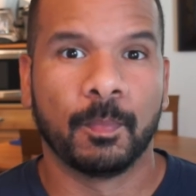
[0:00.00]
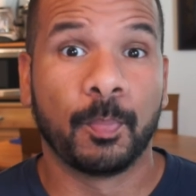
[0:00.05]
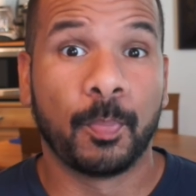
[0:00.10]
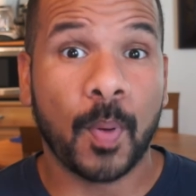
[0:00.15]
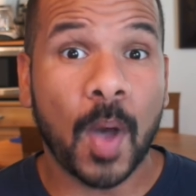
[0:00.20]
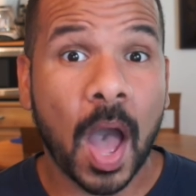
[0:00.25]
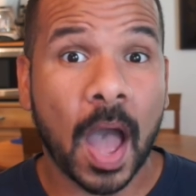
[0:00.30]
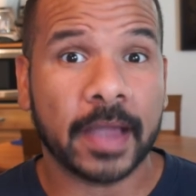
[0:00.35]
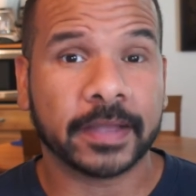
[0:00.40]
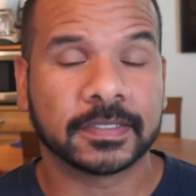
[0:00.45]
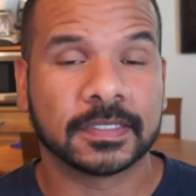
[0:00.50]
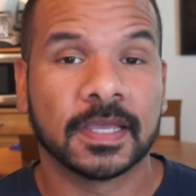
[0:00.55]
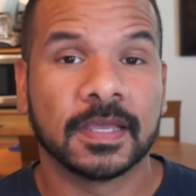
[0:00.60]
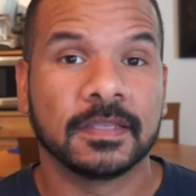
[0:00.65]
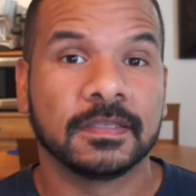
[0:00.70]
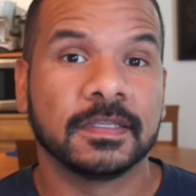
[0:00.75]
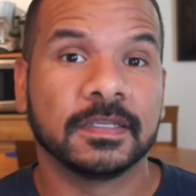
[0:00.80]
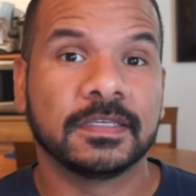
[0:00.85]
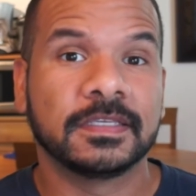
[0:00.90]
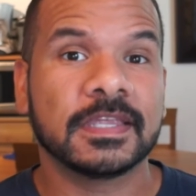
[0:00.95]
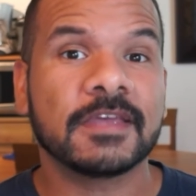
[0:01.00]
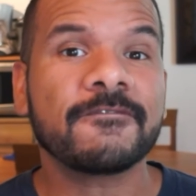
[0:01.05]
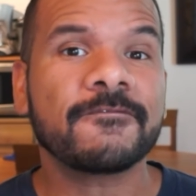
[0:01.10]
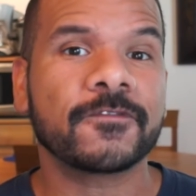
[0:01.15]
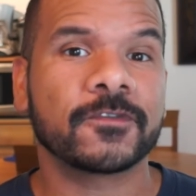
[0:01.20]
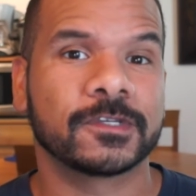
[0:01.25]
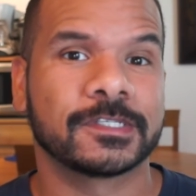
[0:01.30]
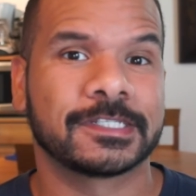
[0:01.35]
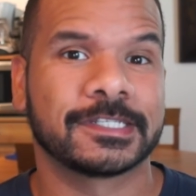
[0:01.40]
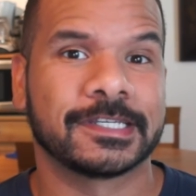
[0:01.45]
But the
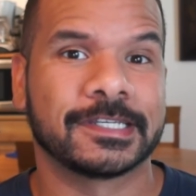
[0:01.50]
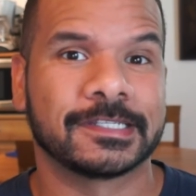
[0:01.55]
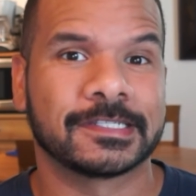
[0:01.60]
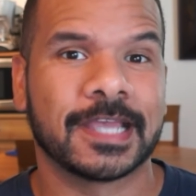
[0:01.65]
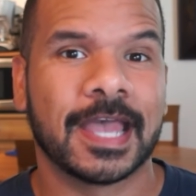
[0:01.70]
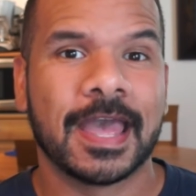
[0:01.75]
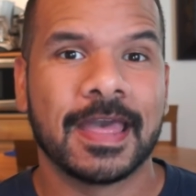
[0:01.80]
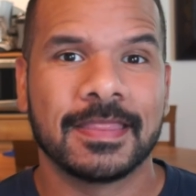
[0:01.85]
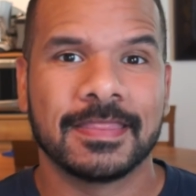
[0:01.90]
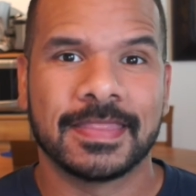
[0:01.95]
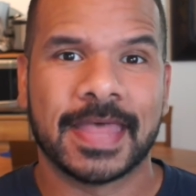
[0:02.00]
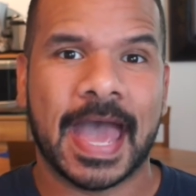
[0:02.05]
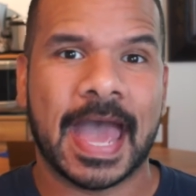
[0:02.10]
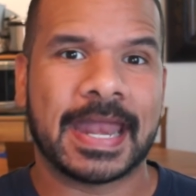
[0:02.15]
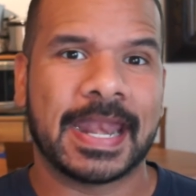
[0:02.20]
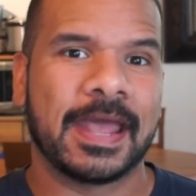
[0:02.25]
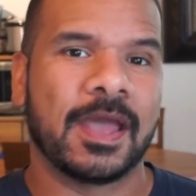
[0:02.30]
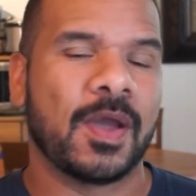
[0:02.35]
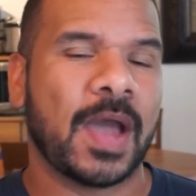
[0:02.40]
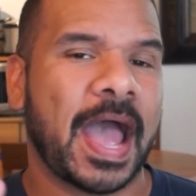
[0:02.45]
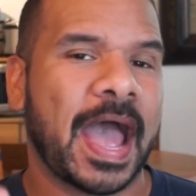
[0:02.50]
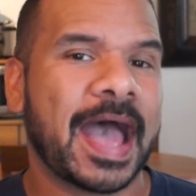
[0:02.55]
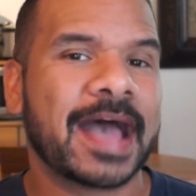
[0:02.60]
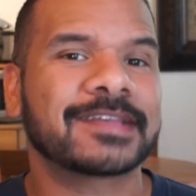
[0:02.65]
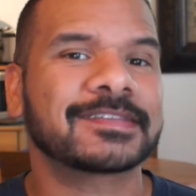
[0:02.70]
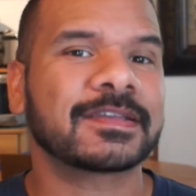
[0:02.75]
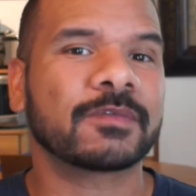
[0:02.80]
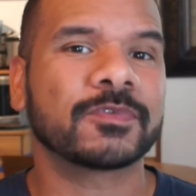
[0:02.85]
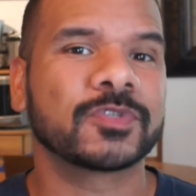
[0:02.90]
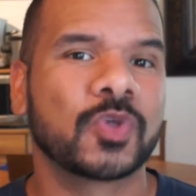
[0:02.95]
difference is that
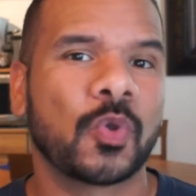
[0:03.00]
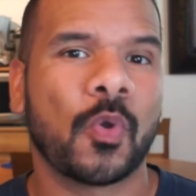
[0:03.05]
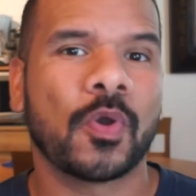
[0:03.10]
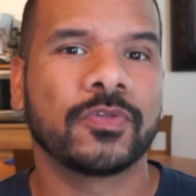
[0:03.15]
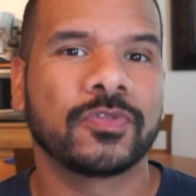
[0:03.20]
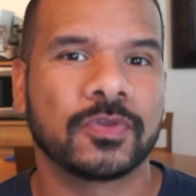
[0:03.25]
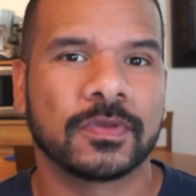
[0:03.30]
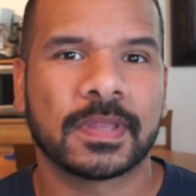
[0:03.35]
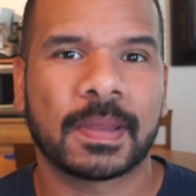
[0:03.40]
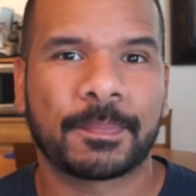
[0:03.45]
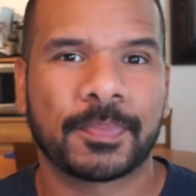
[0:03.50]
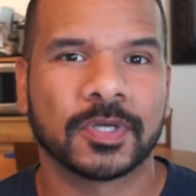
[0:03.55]
as I was going through that